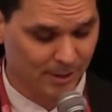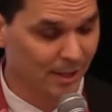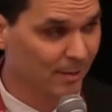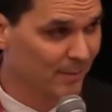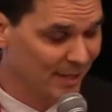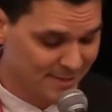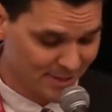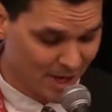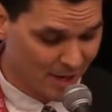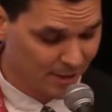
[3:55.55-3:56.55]
It is
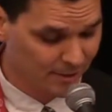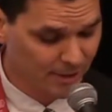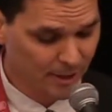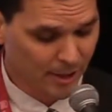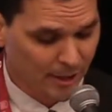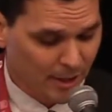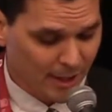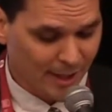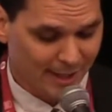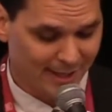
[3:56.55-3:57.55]
an honor
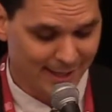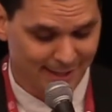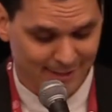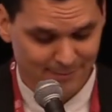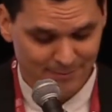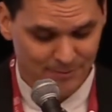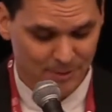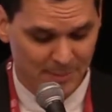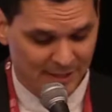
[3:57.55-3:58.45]
to